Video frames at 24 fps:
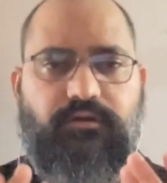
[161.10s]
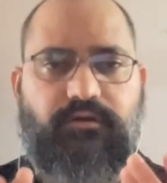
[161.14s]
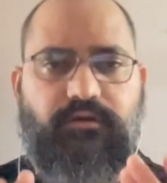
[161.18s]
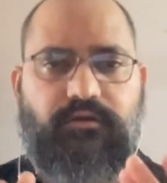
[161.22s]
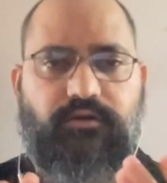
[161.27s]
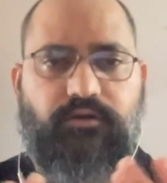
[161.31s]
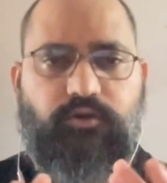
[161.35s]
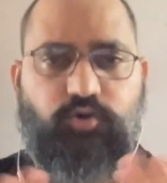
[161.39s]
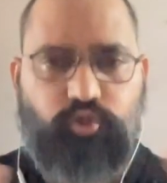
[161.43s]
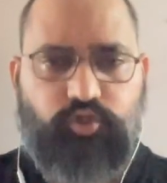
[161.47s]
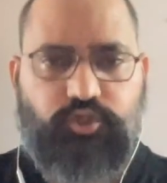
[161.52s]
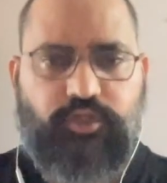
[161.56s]

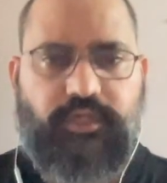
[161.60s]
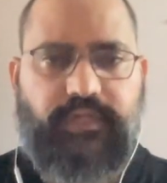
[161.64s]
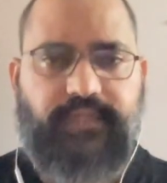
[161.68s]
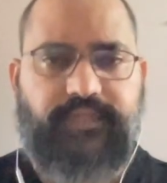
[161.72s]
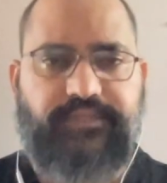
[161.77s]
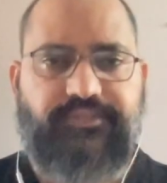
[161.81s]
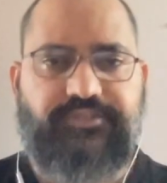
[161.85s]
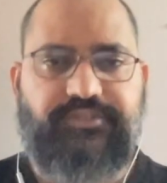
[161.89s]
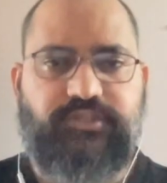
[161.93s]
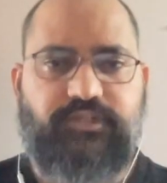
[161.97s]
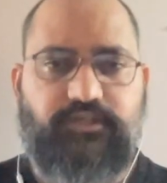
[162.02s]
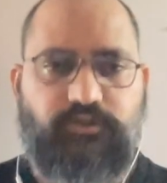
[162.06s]
a good
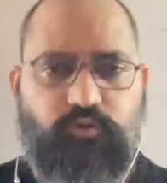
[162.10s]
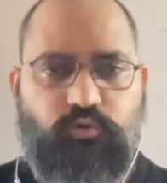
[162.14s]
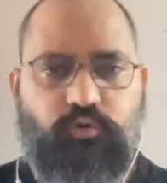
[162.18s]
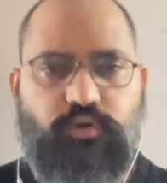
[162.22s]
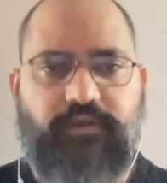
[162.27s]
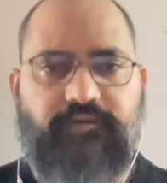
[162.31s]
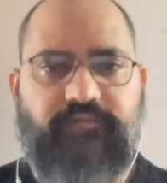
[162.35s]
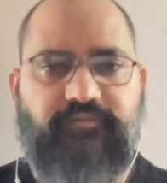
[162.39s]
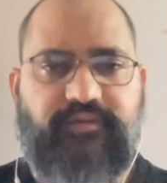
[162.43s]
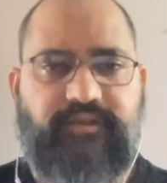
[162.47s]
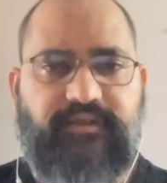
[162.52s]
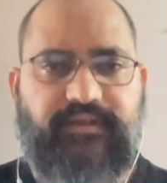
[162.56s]
condition note
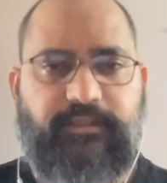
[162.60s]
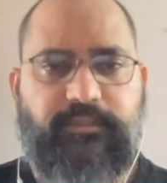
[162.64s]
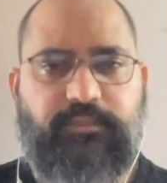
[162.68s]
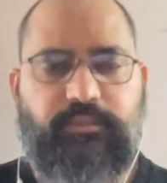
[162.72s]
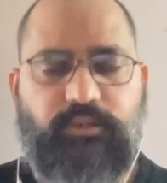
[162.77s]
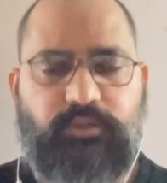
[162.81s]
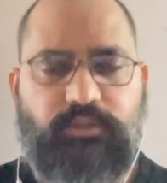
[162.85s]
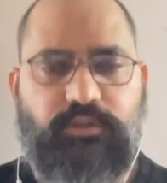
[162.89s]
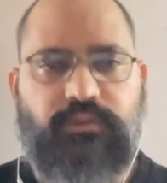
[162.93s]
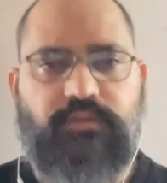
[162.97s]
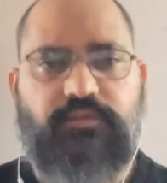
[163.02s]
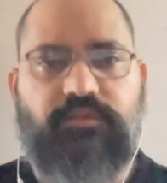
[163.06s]

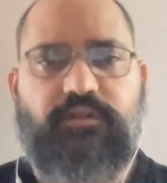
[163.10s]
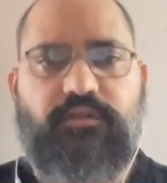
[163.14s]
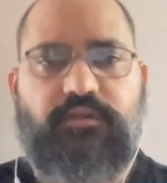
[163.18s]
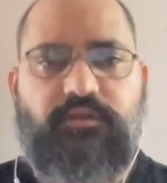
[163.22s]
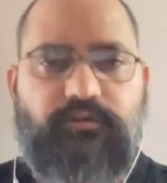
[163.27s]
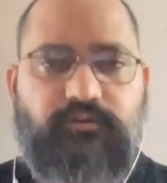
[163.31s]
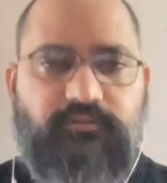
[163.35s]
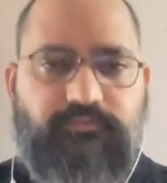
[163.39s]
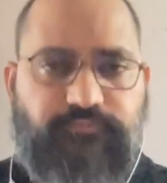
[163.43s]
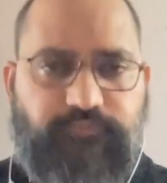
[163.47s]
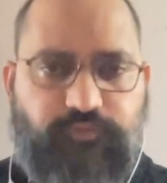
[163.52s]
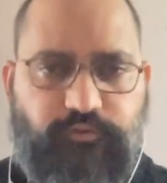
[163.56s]
available
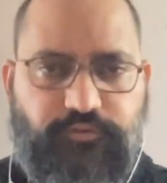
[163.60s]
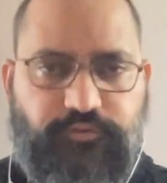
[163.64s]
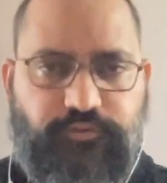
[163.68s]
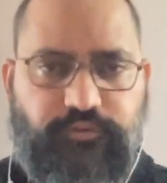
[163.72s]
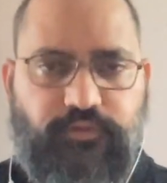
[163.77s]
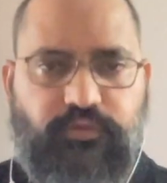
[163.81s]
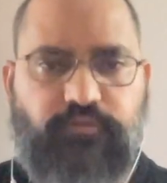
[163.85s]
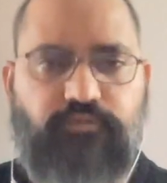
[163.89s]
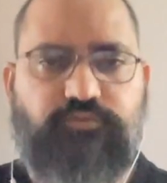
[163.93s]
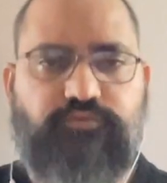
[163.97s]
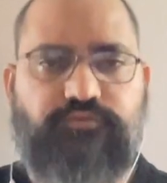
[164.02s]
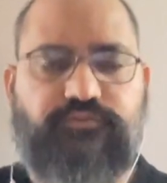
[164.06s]
for the
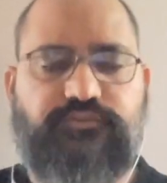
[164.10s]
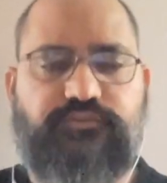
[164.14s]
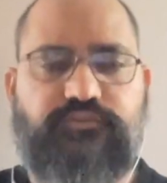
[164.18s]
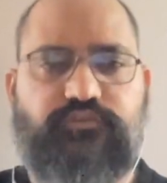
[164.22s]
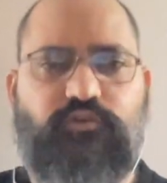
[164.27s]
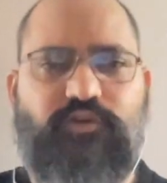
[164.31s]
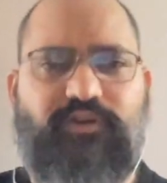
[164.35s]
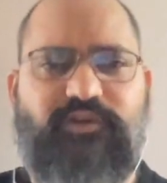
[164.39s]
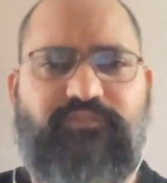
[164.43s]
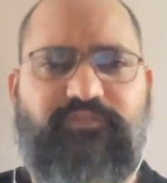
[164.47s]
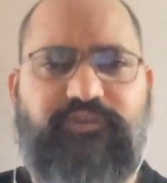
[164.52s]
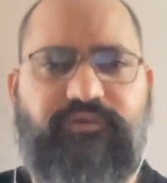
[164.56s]
use.
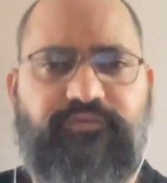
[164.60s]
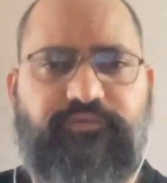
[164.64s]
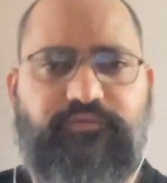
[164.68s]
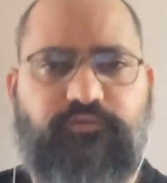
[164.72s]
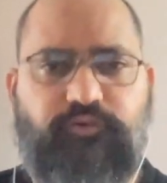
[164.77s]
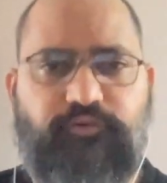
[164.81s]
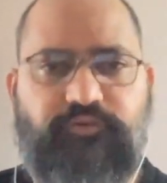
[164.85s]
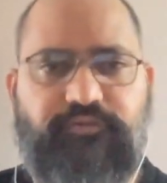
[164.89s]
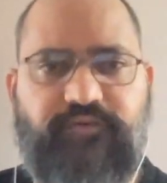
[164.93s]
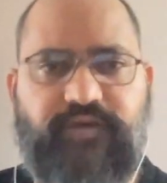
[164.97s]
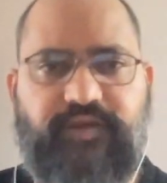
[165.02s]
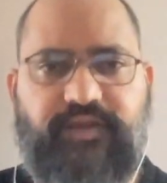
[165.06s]
So every
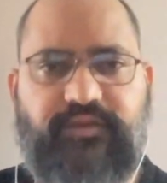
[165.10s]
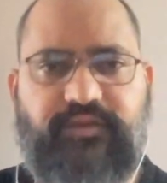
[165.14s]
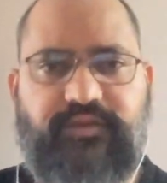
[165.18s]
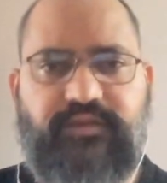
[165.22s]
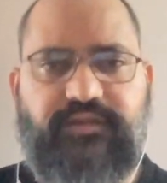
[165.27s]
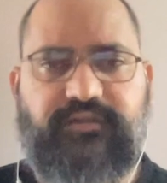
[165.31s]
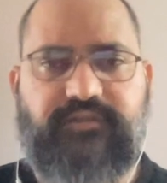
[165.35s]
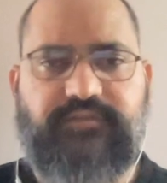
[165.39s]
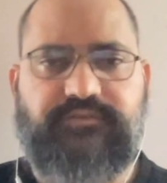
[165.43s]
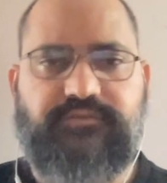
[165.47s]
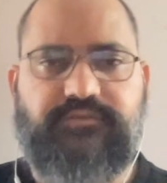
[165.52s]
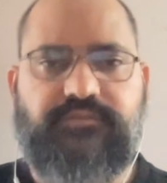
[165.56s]
four or five
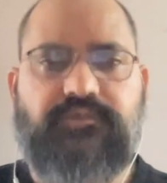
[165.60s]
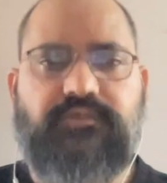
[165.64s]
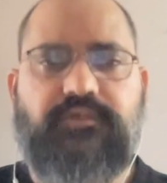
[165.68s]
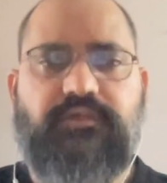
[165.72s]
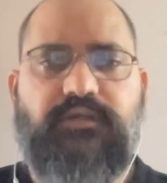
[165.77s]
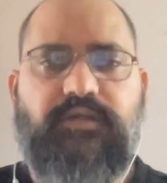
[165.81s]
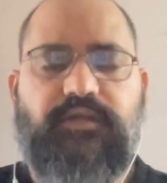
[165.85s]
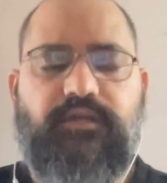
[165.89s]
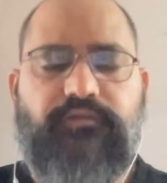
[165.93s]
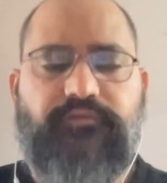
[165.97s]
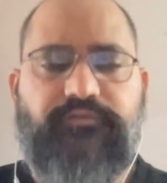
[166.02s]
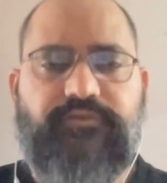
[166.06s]
years,
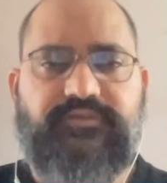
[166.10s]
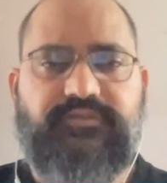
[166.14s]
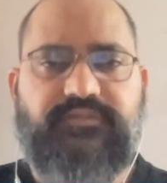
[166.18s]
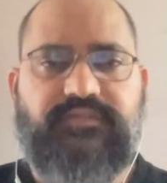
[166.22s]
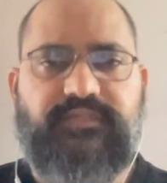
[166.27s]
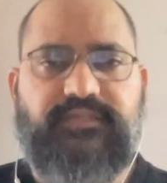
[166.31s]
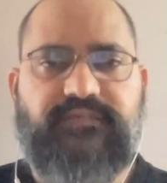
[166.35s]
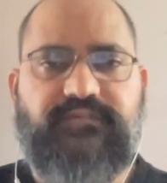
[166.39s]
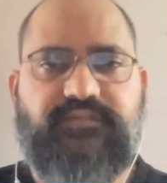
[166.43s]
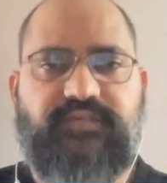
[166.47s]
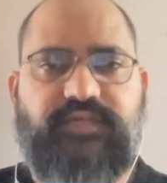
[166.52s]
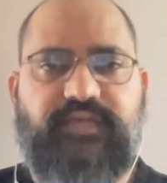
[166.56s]
which
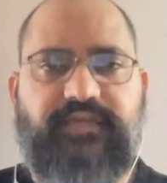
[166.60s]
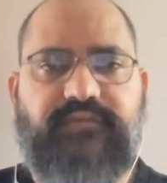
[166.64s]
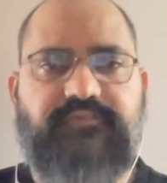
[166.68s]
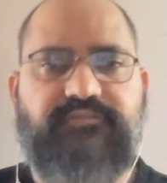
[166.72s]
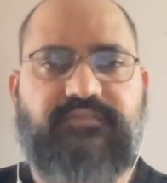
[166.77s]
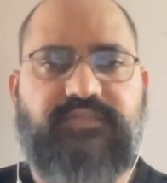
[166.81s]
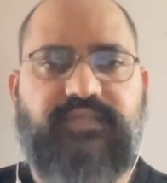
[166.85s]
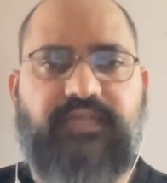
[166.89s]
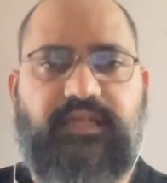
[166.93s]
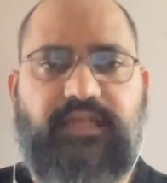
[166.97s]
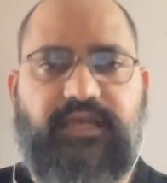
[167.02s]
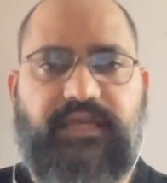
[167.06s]
they say is
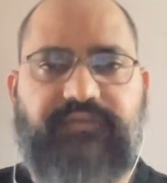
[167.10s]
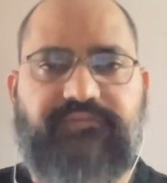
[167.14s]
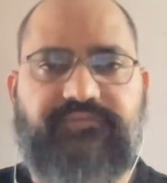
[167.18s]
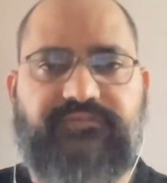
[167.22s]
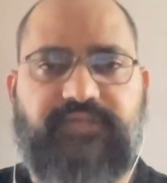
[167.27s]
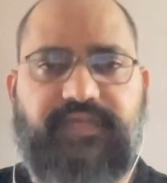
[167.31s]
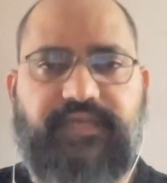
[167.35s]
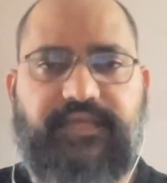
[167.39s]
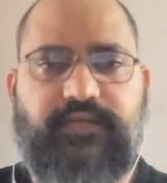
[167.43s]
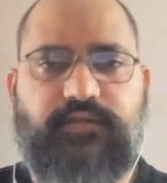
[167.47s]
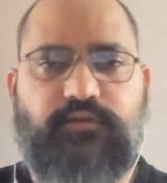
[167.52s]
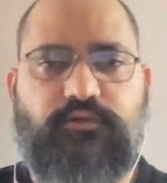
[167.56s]
the life
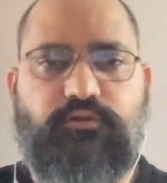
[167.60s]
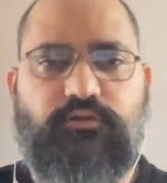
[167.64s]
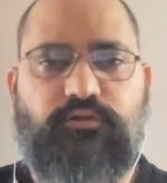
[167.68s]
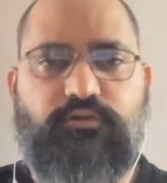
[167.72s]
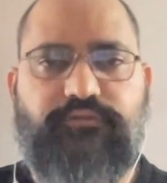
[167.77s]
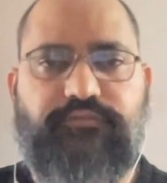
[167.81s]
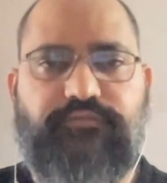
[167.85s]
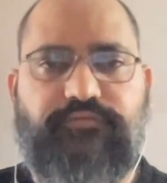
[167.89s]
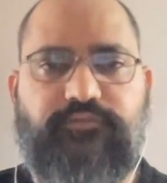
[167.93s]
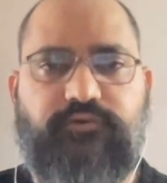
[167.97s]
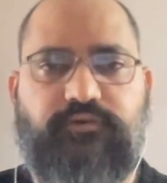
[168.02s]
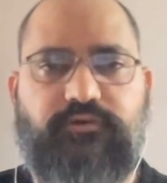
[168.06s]
cycle
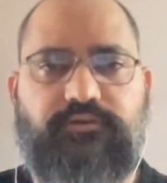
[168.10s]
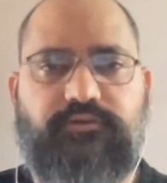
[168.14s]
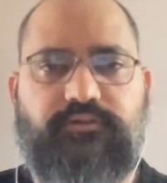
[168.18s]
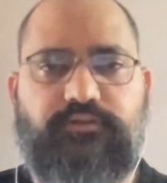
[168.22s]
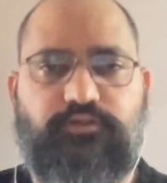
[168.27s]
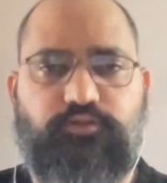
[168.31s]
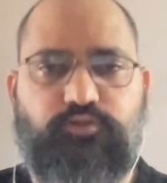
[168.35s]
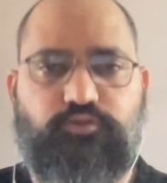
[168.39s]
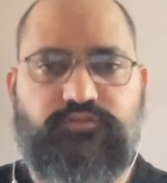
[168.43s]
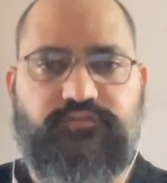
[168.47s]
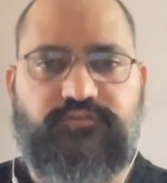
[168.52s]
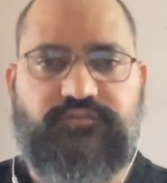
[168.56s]
of uh, the
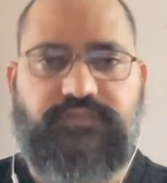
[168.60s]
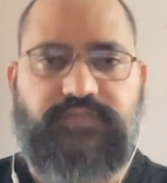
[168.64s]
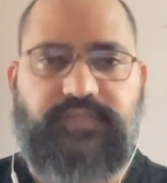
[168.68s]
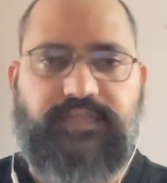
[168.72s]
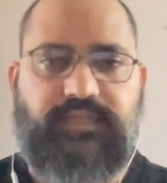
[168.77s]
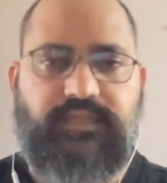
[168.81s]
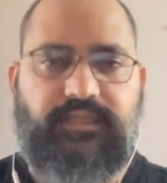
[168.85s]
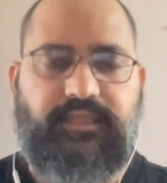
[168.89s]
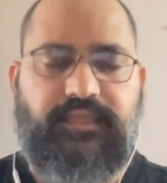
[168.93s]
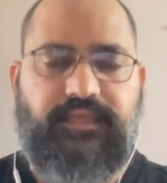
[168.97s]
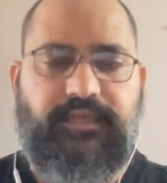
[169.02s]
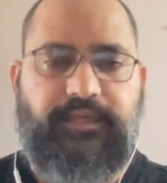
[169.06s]
notes
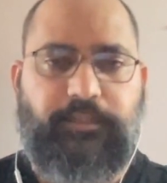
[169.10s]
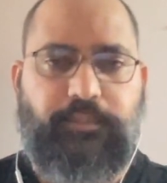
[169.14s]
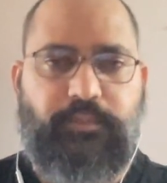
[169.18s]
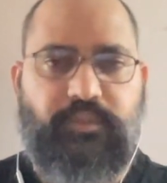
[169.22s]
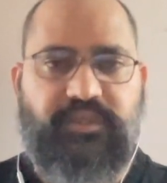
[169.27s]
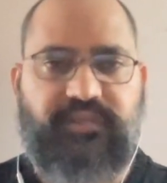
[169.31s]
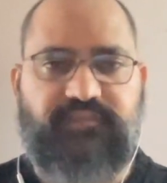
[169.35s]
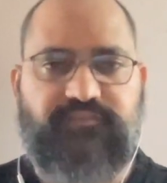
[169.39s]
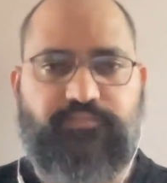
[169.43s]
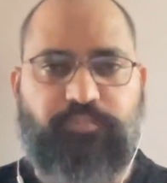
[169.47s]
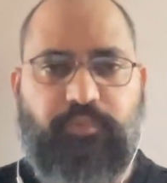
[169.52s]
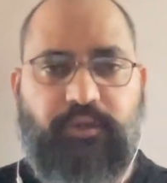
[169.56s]
that the RBI
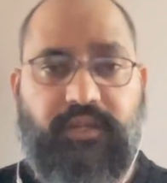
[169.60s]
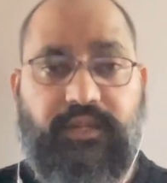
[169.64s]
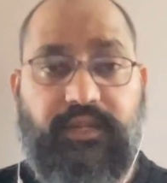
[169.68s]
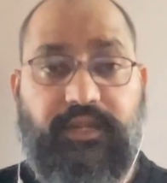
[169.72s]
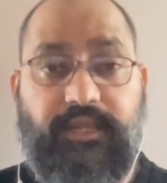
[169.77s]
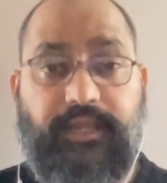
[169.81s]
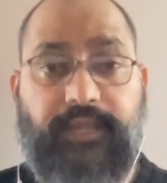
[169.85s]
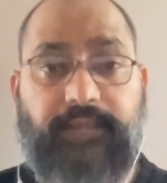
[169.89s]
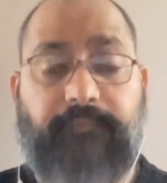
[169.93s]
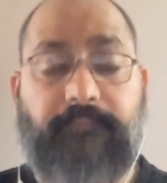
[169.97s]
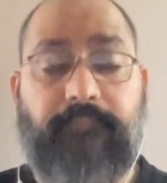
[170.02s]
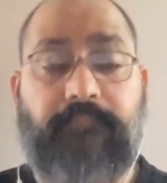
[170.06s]
is
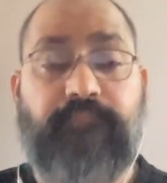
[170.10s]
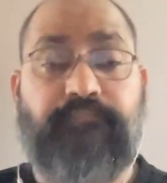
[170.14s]
printing,